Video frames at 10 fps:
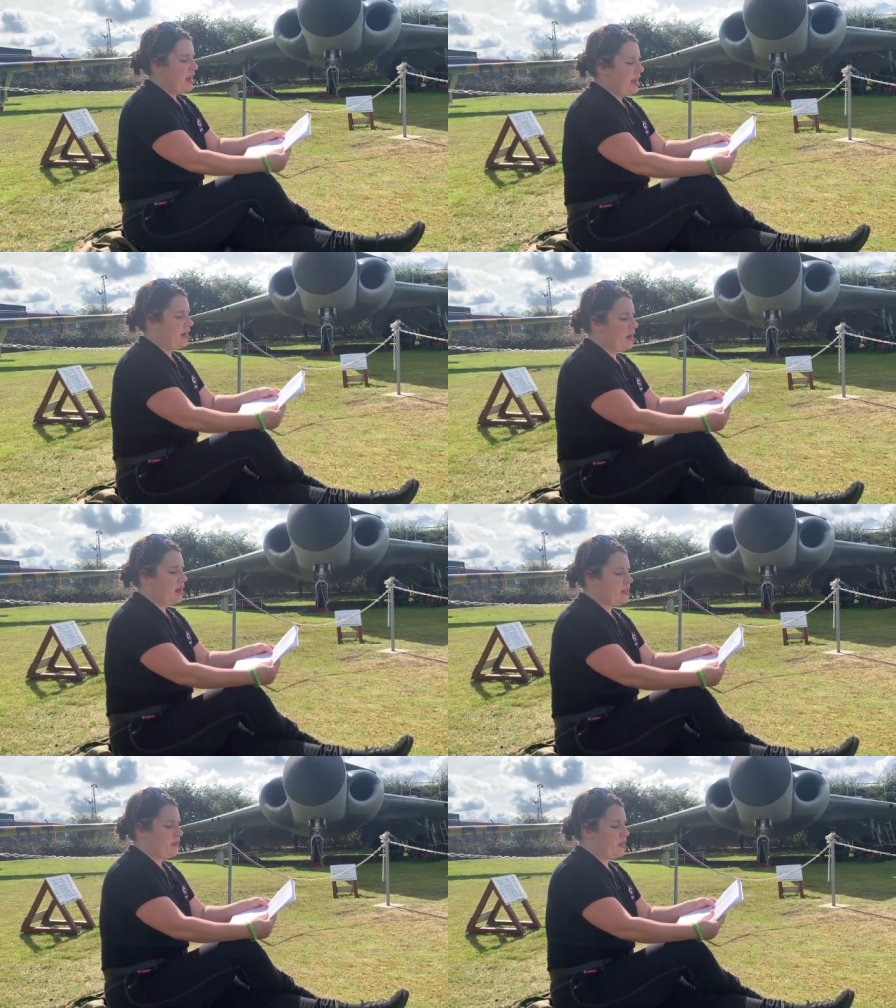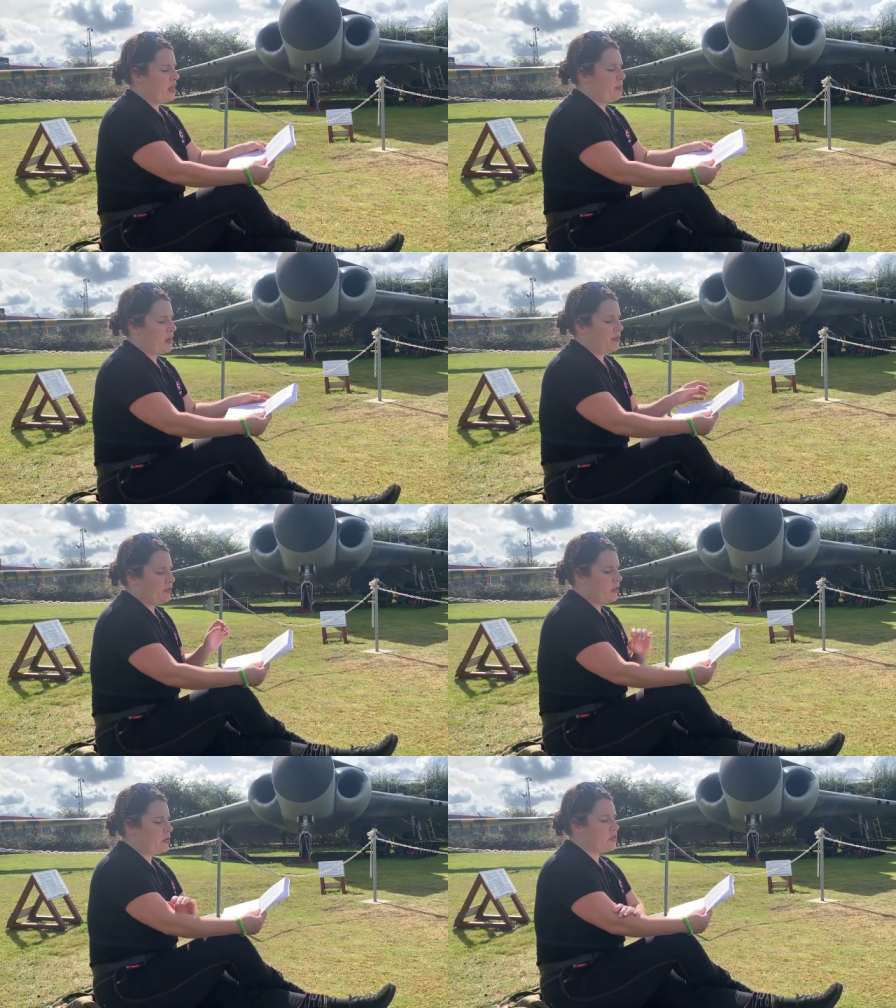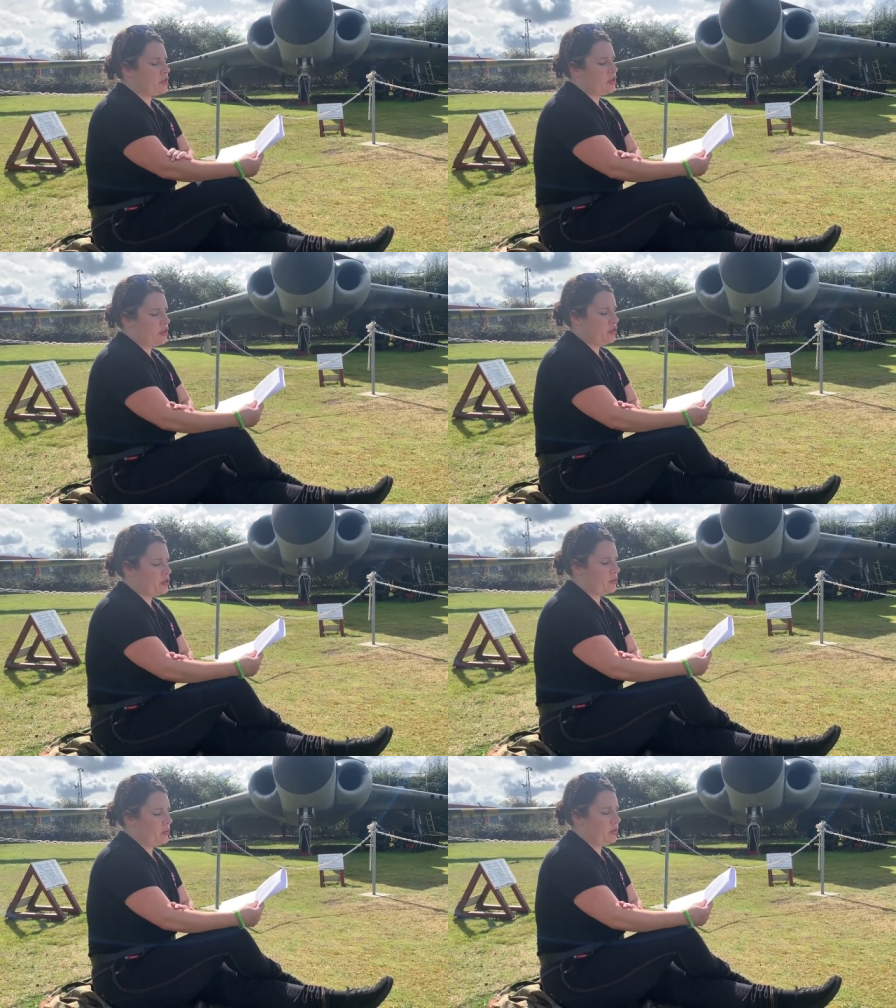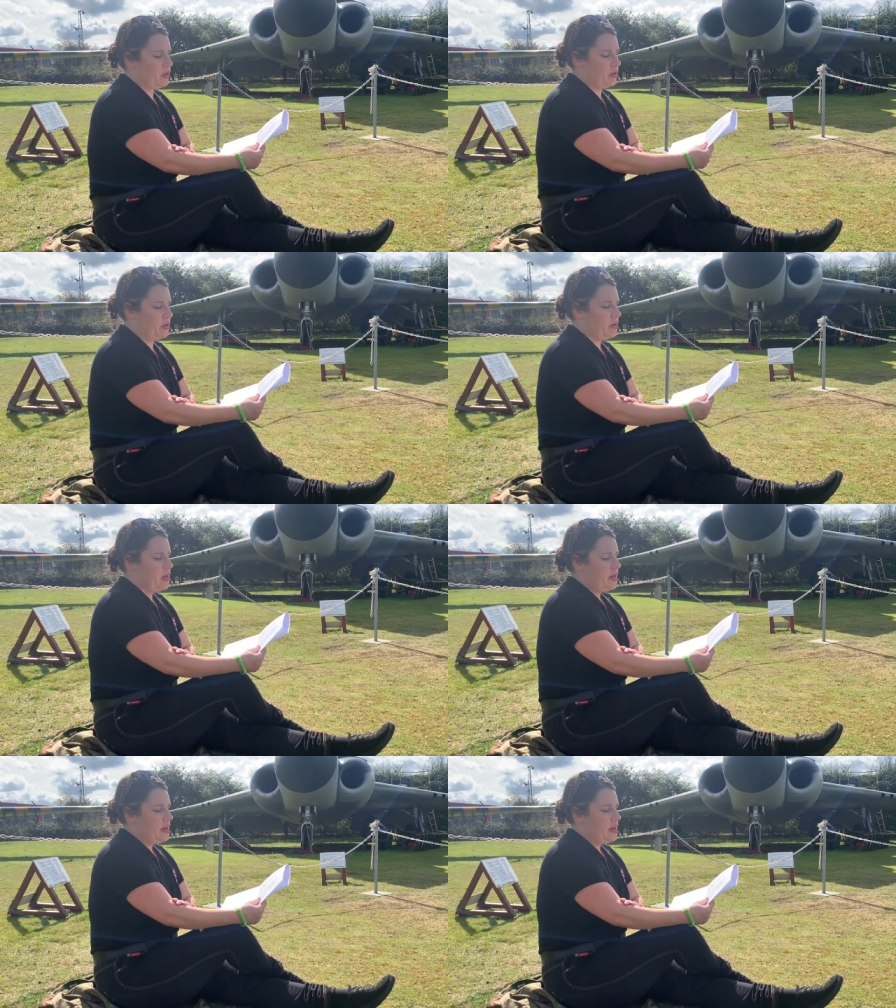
In light of the above constitutional law,